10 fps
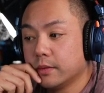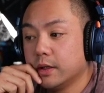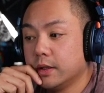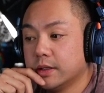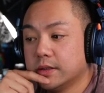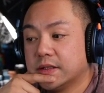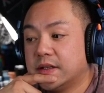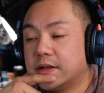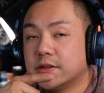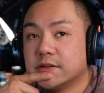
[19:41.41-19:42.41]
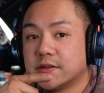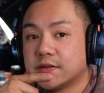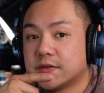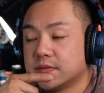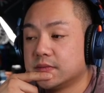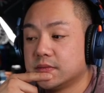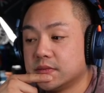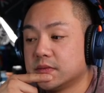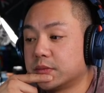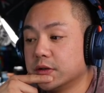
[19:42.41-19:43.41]
but the Narrows is
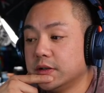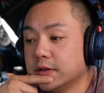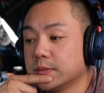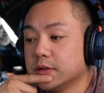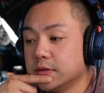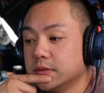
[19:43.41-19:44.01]
pretty damn good.